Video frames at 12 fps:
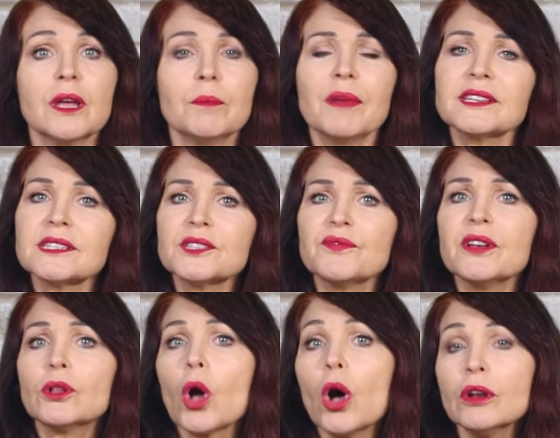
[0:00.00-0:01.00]
makes us
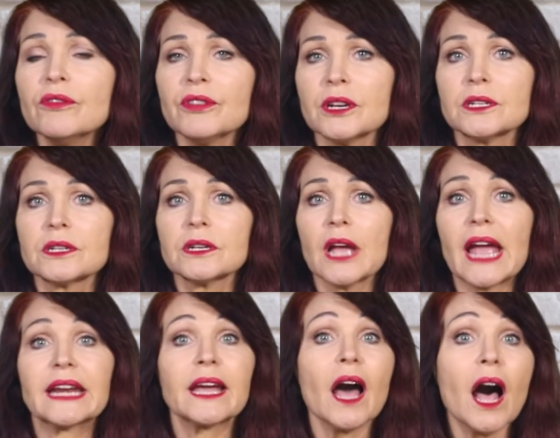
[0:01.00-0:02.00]
feel confident
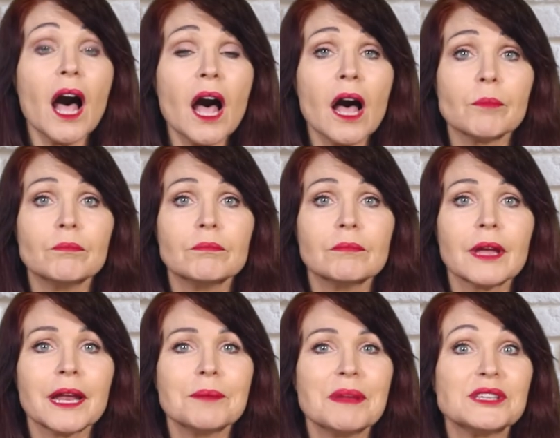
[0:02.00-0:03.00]
and calm,
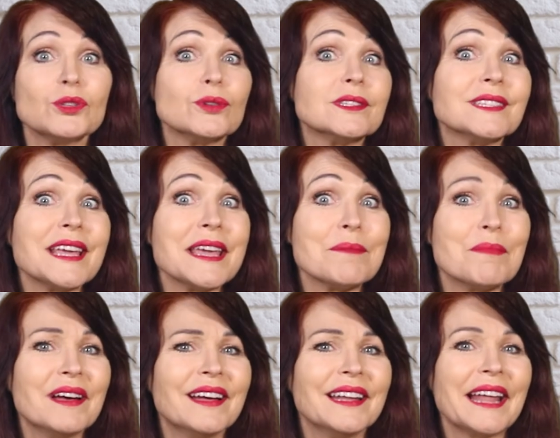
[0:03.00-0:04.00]
and it makes you
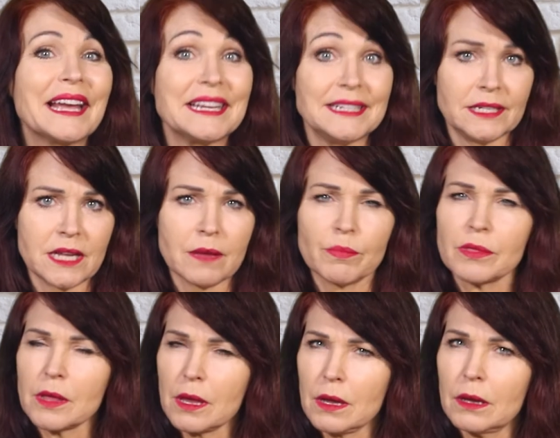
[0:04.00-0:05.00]
seem like a deep
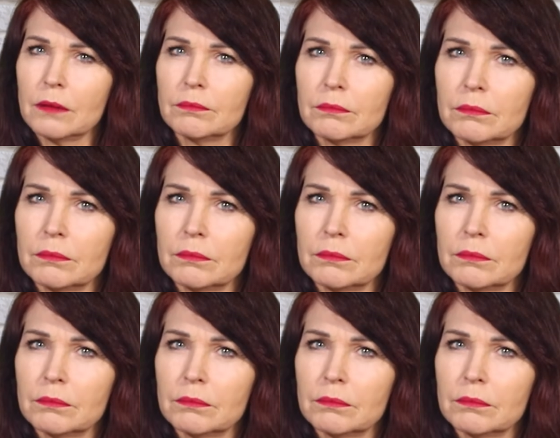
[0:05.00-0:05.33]
thinker.